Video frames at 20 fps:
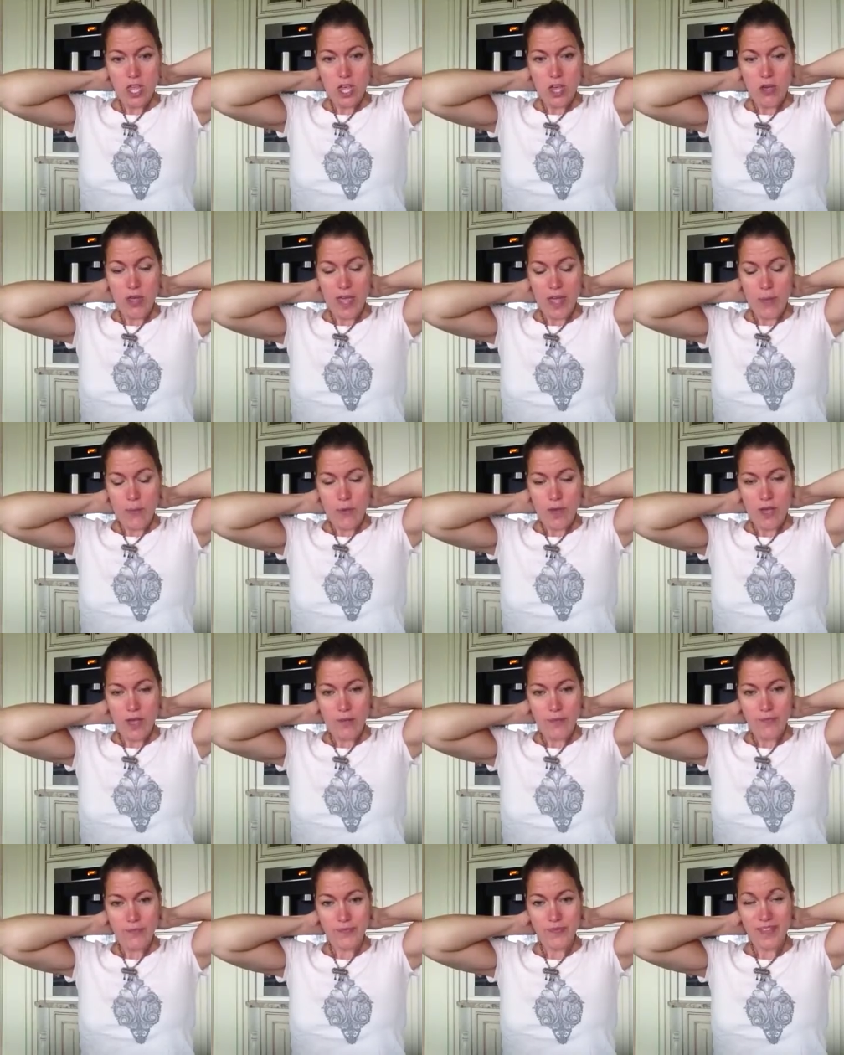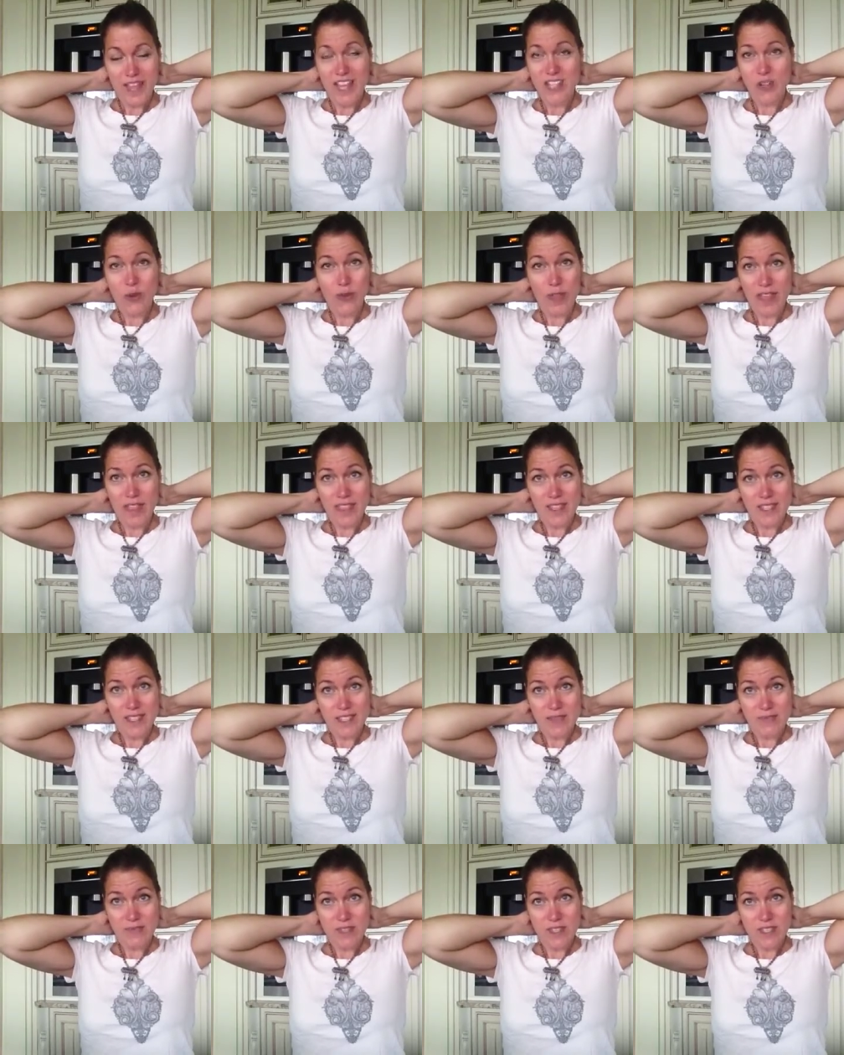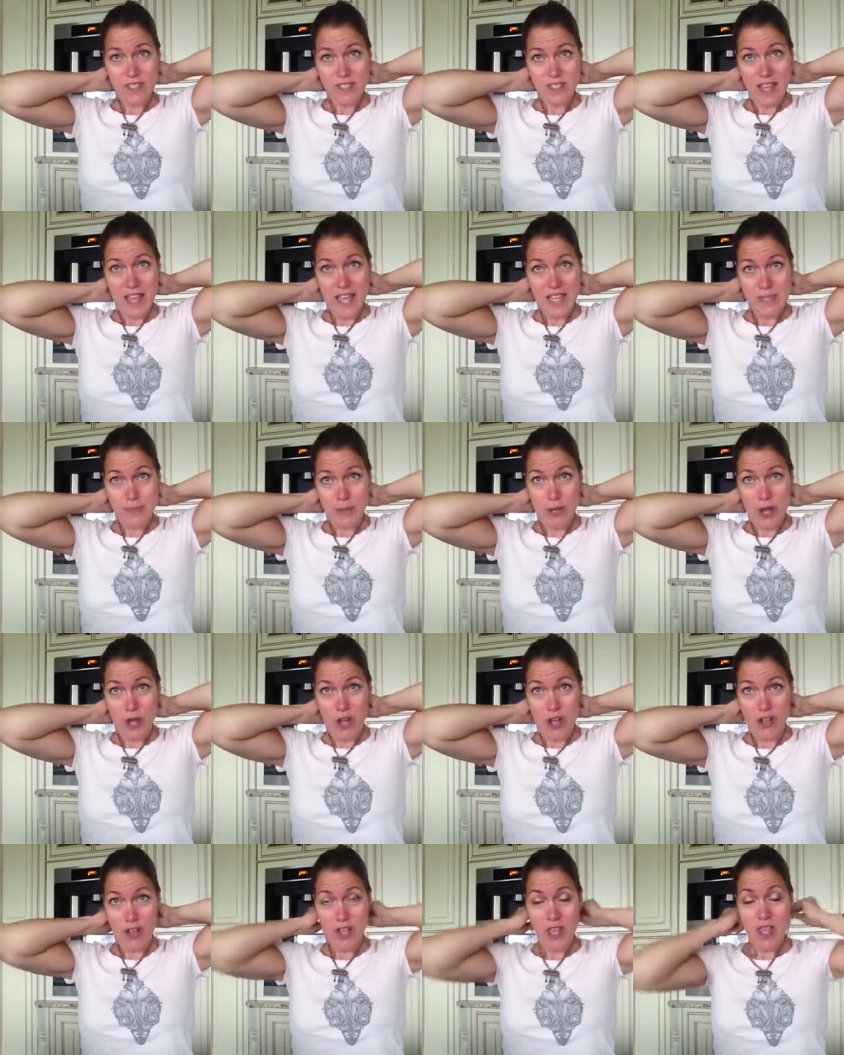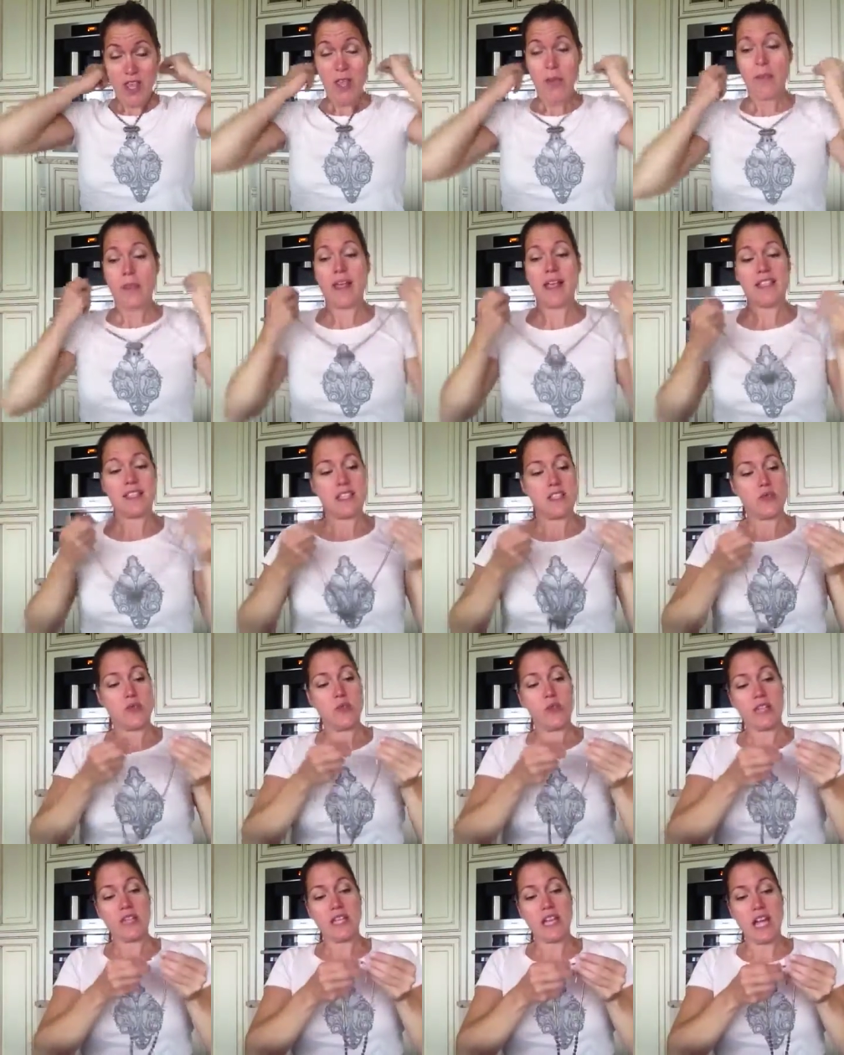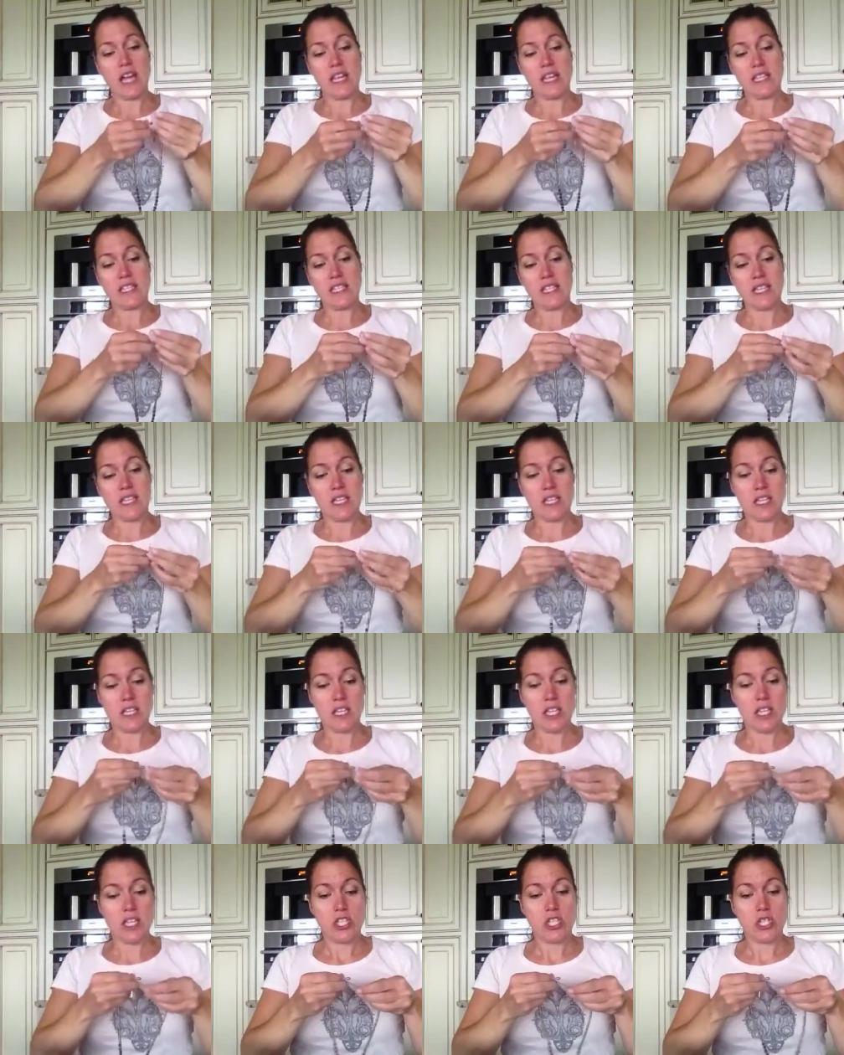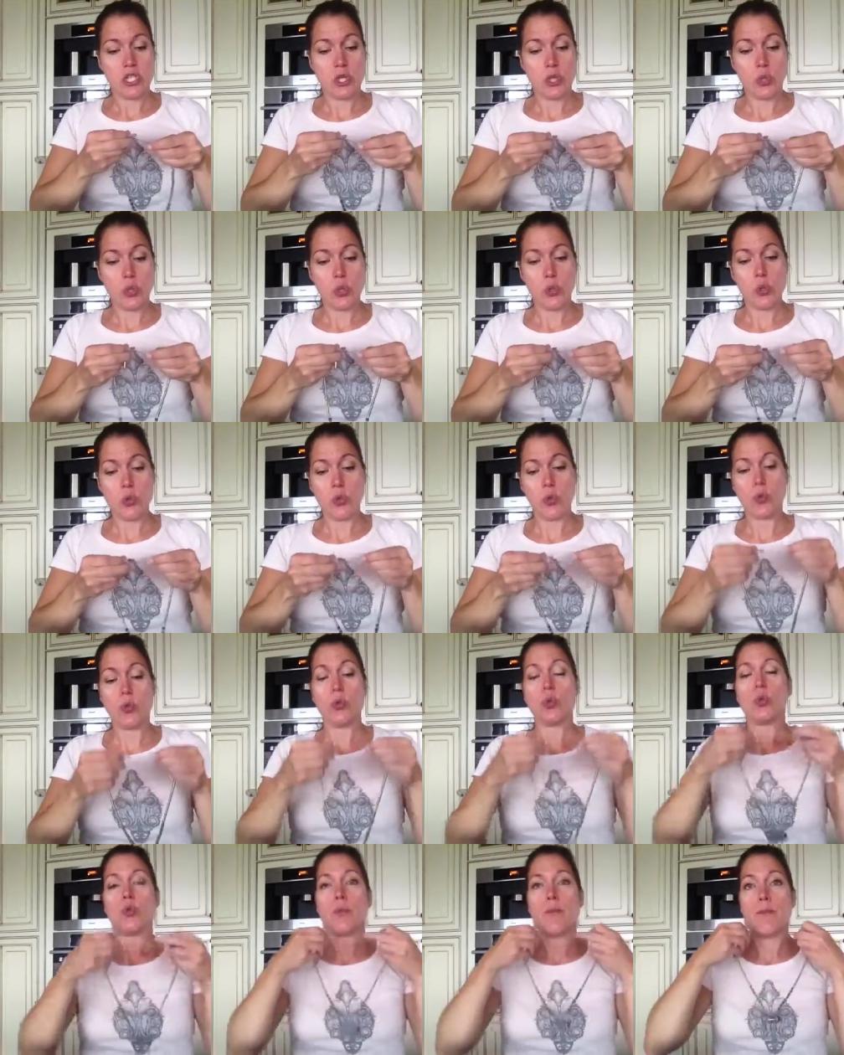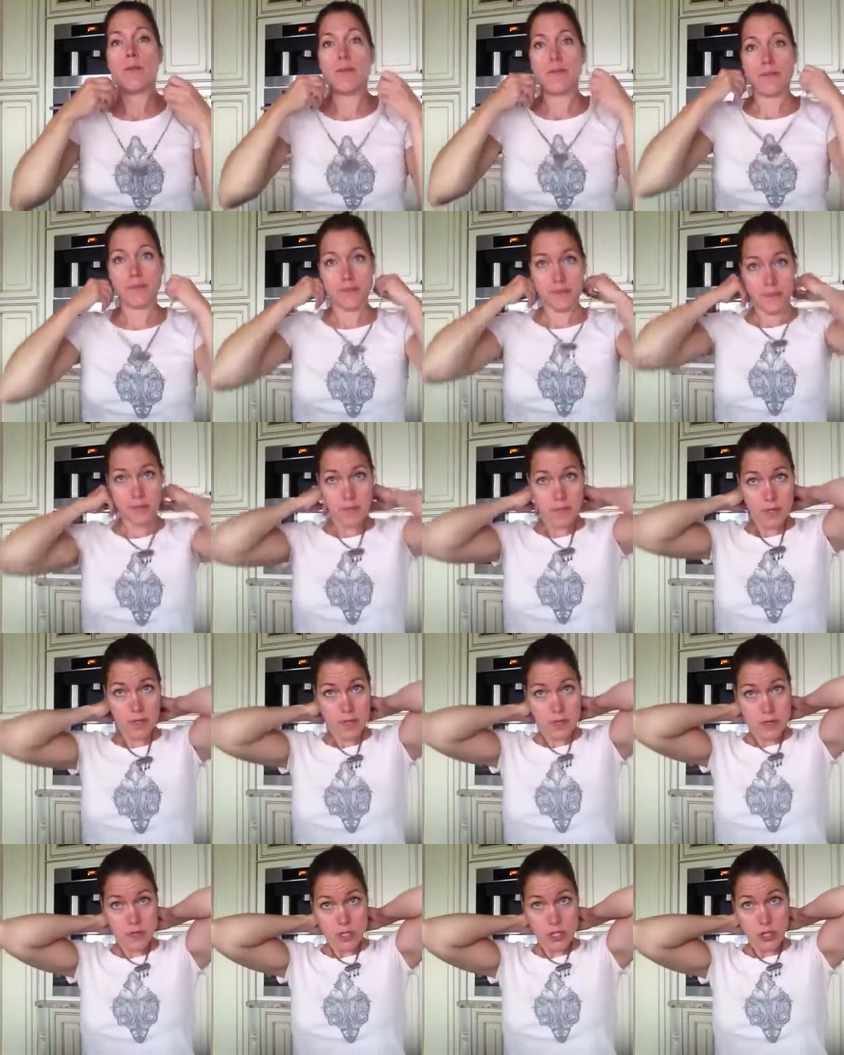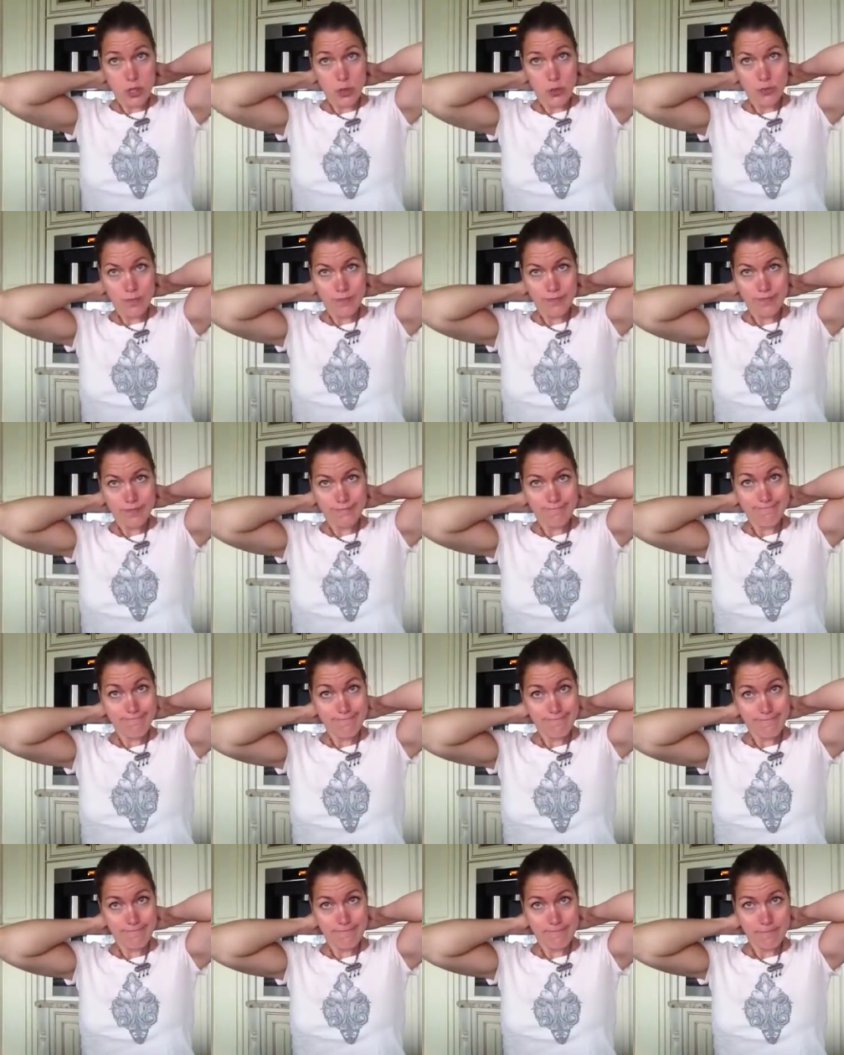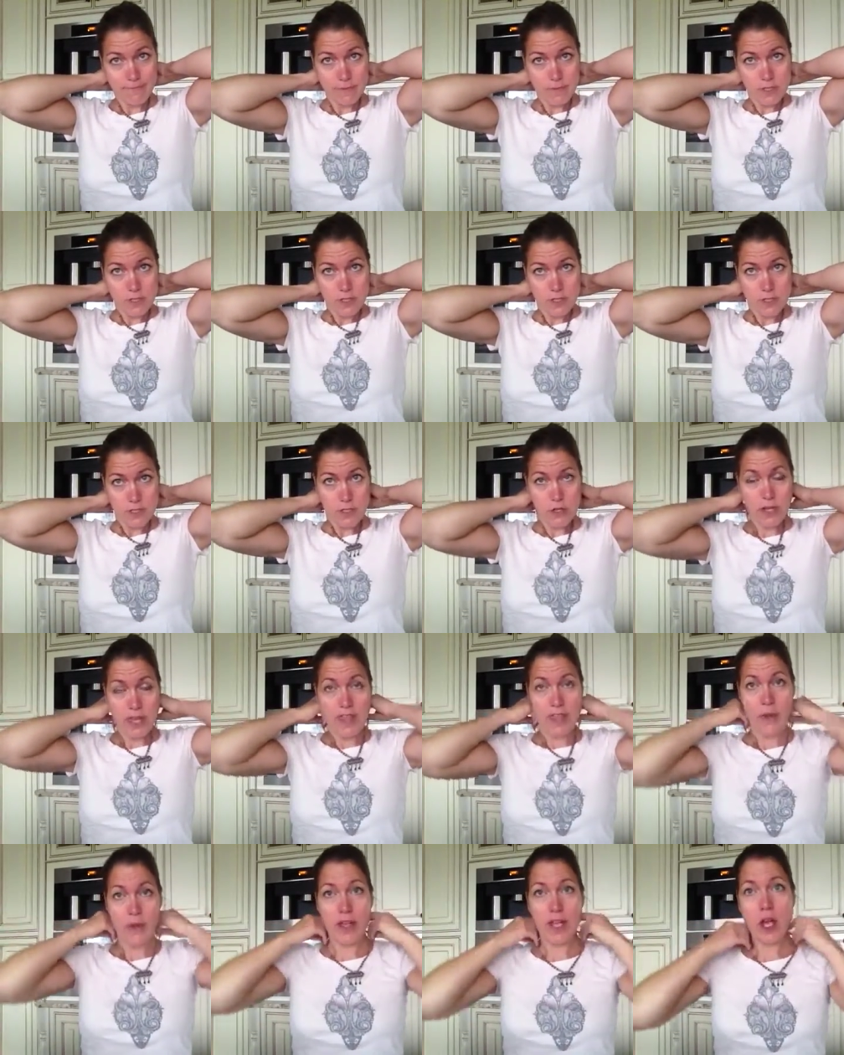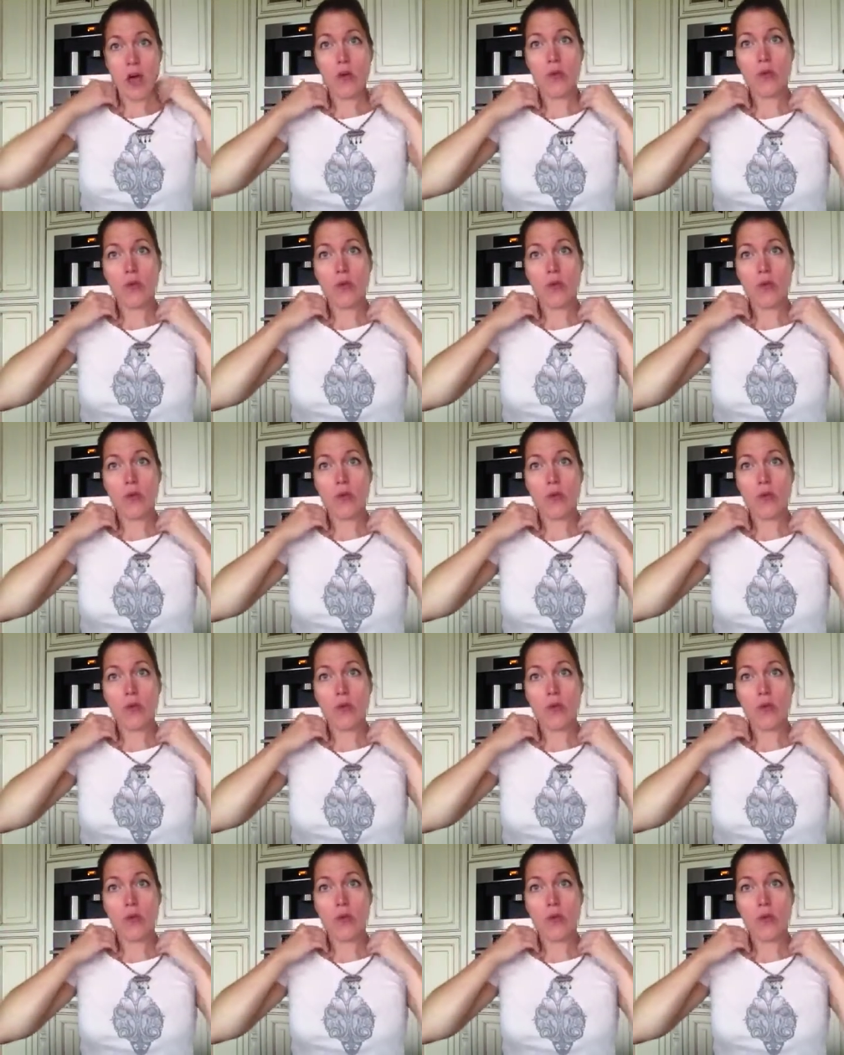Okay, well, I don't like this, this clasp at all because it's really not easy to do. Okay, there we go.